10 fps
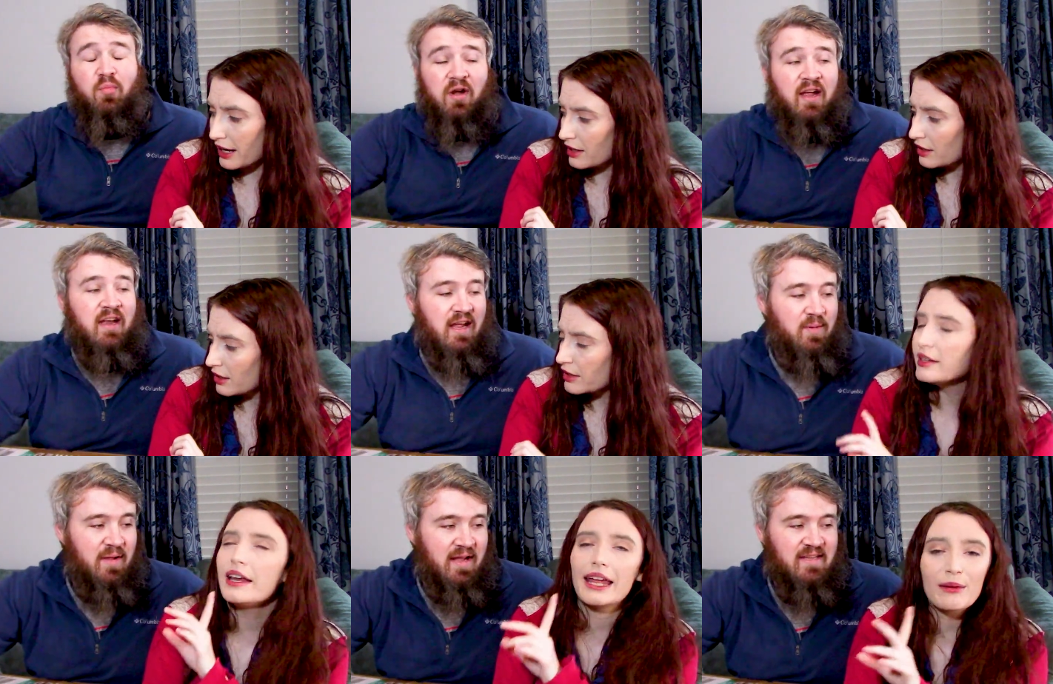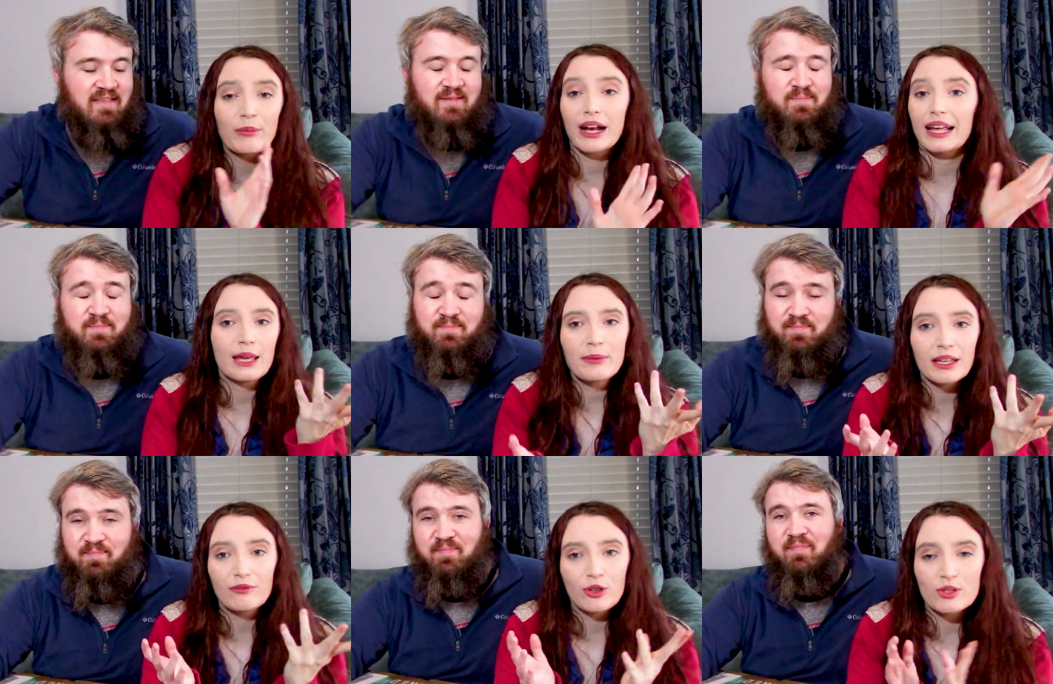Speaker 1: Name brand handbag. Name brand. I
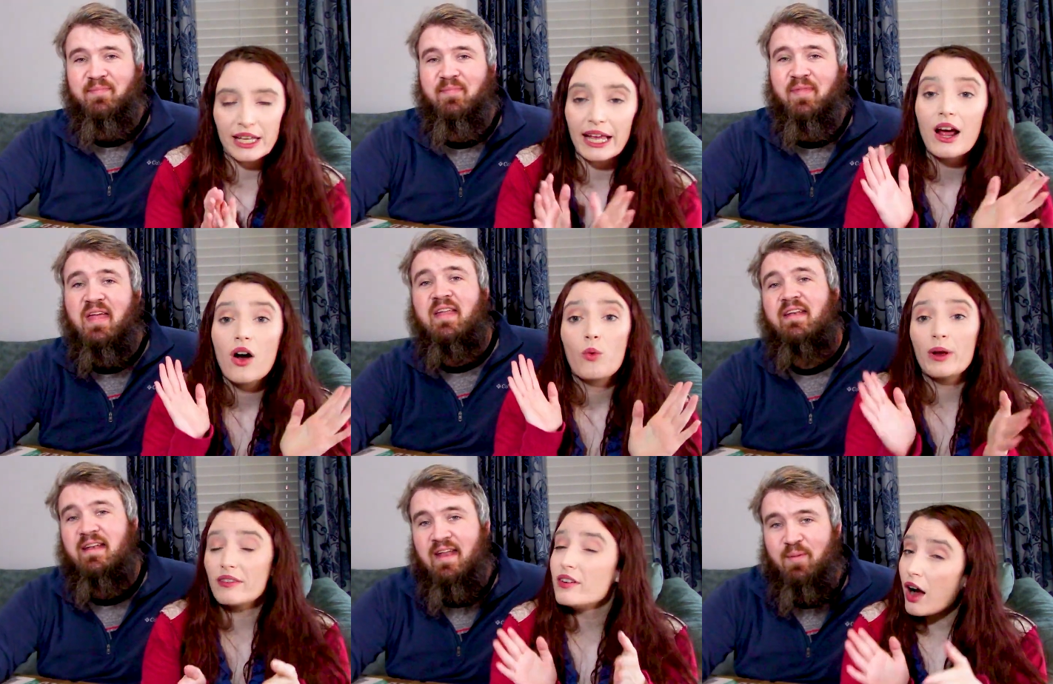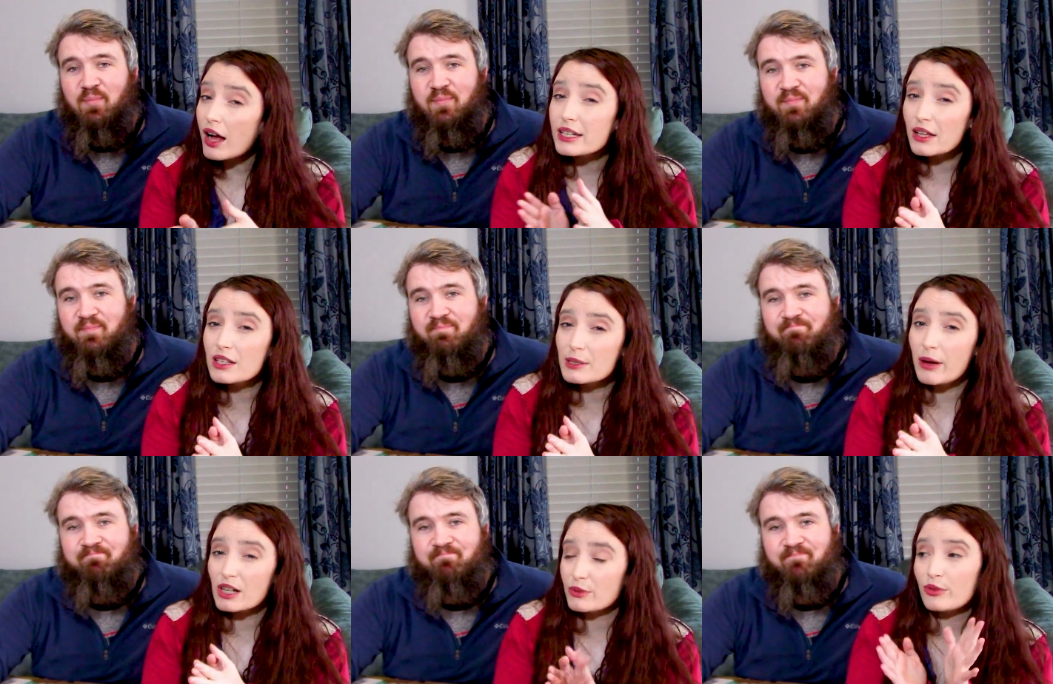keep confusing it. We have not done this
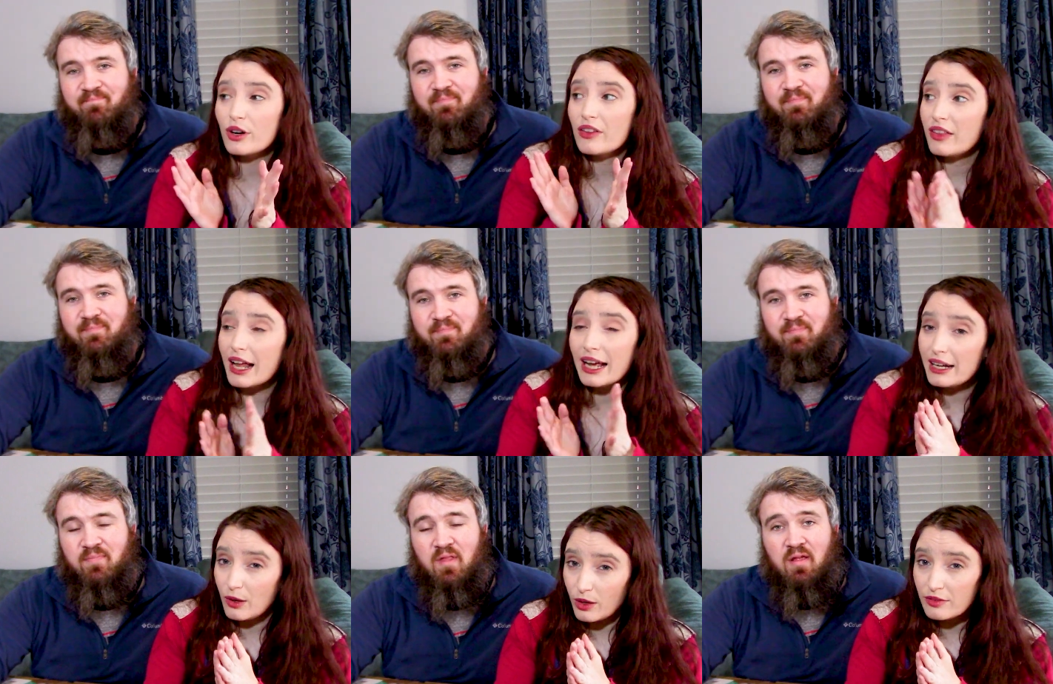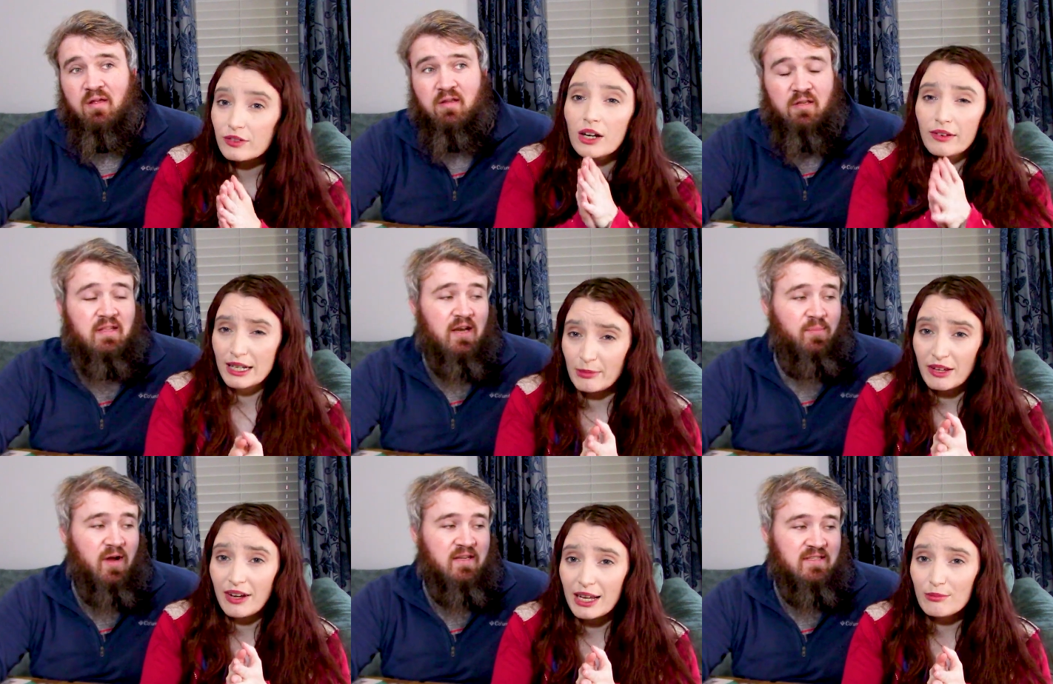box before that I know of. Correct Denim
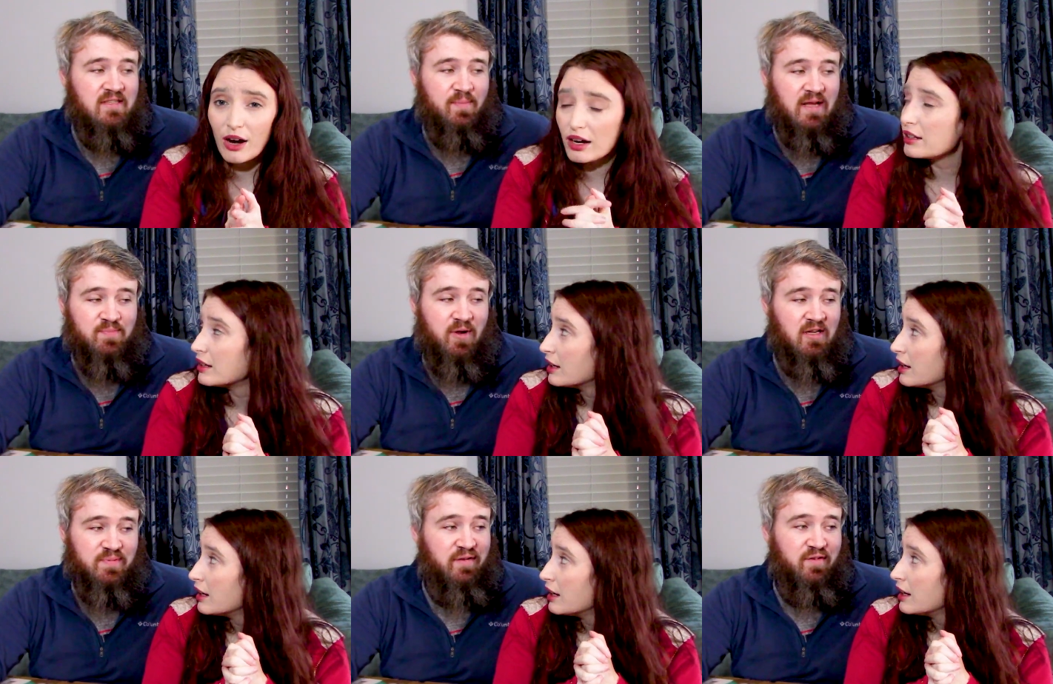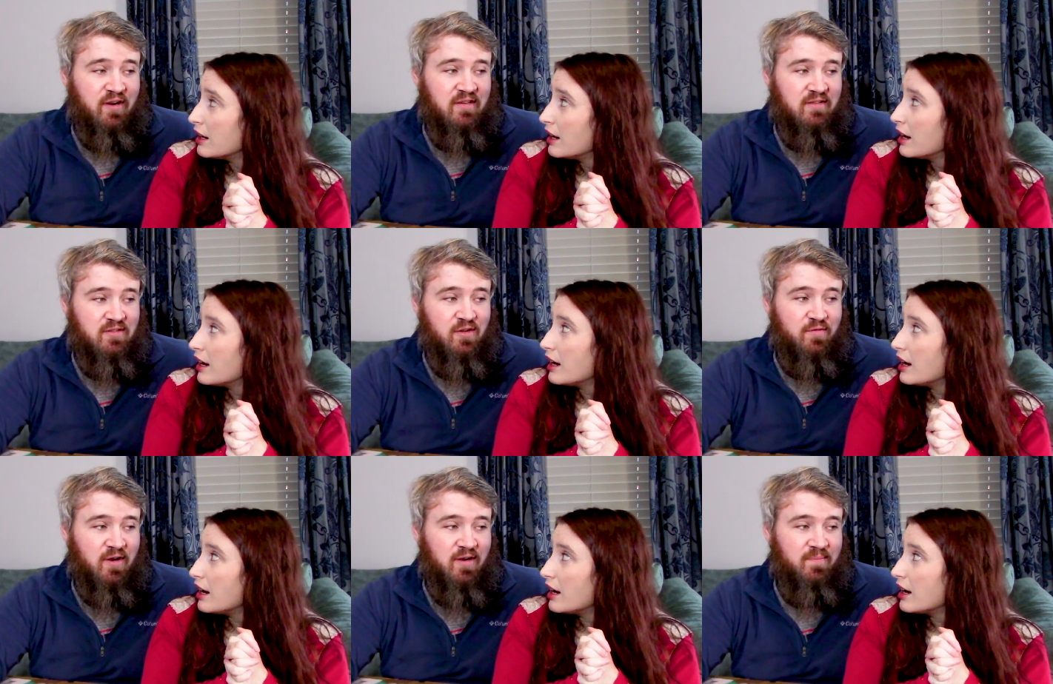me if box I am wrong. is the
Speaker 2: best box by far,
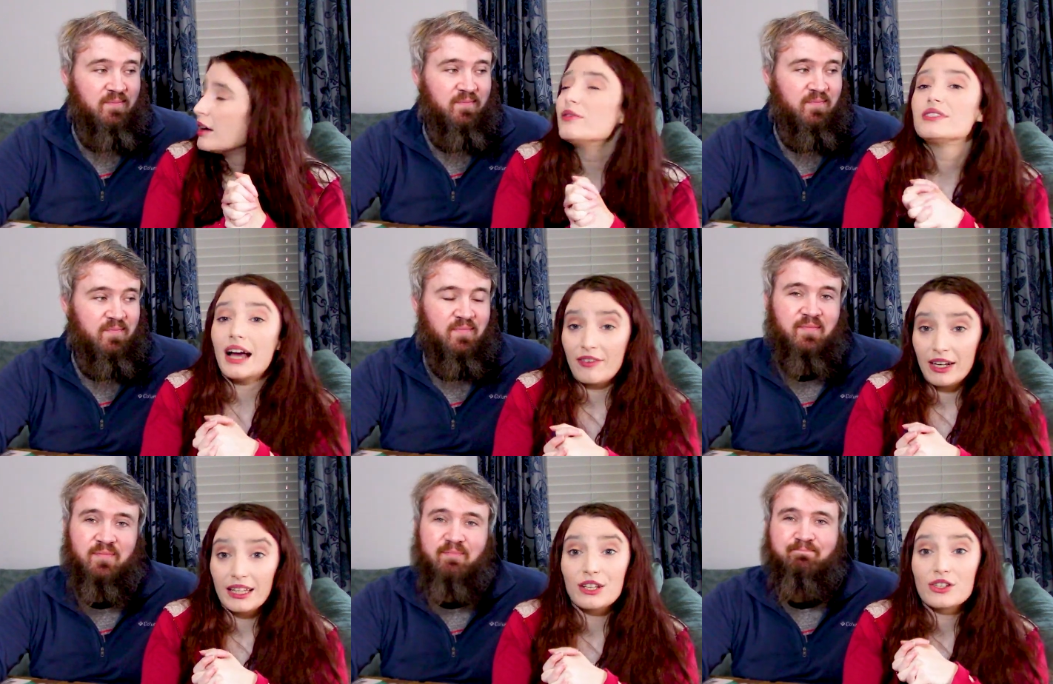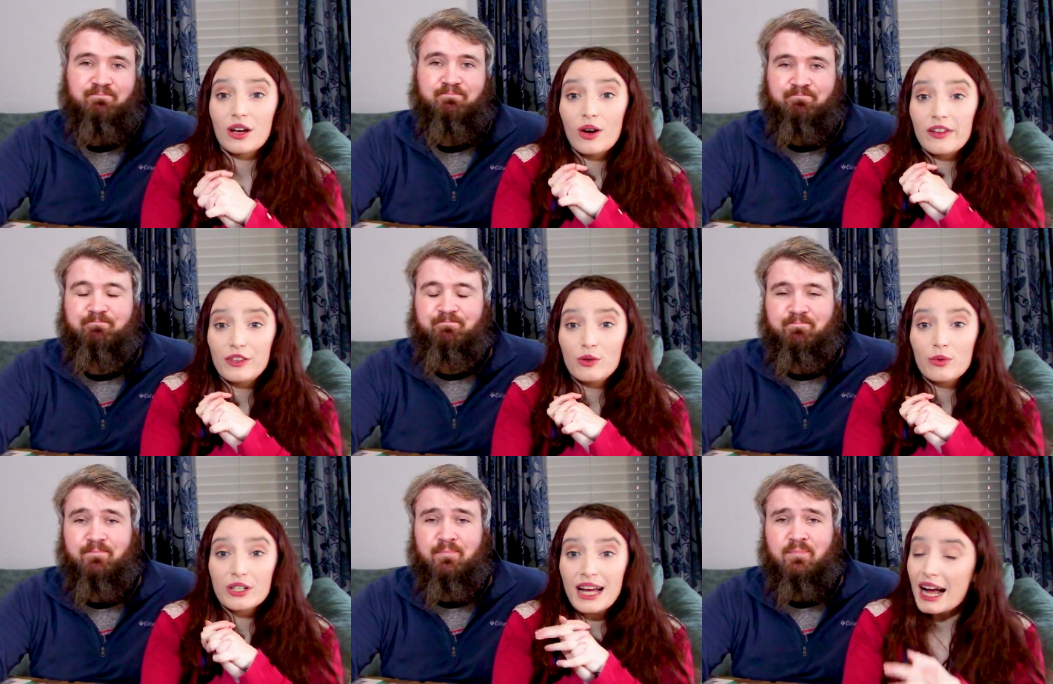so far.
Speaker 1: Definitely. So if you were to